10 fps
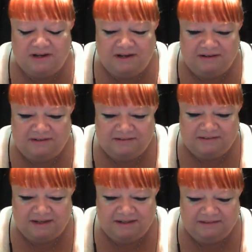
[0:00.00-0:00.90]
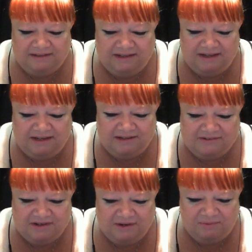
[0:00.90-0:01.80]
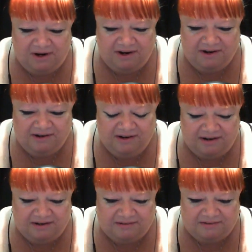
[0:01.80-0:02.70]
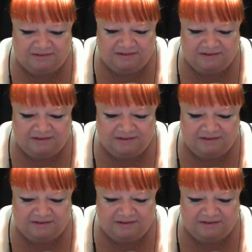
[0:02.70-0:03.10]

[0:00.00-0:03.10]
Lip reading: and cuddly as they were, and